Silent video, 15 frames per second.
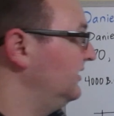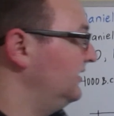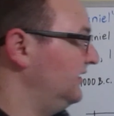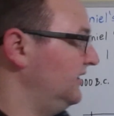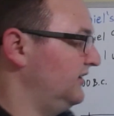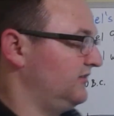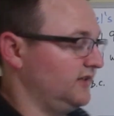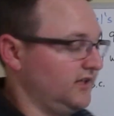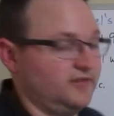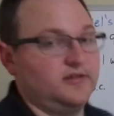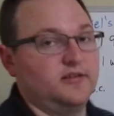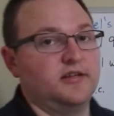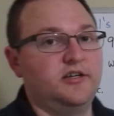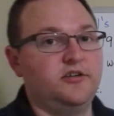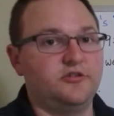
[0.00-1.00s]
is
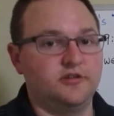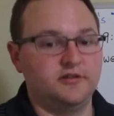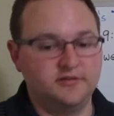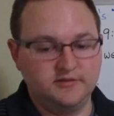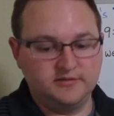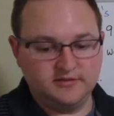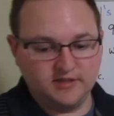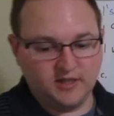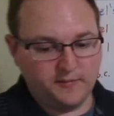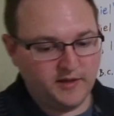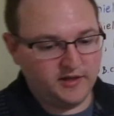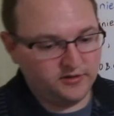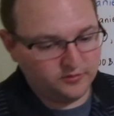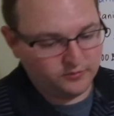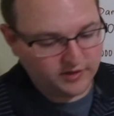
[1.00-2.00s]
desolation. I
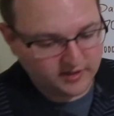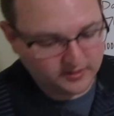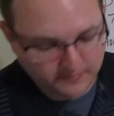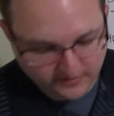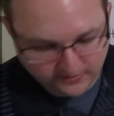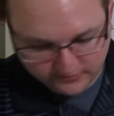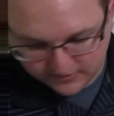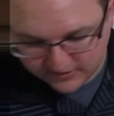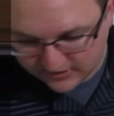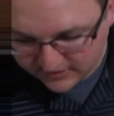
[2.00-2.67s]
mean, you read about,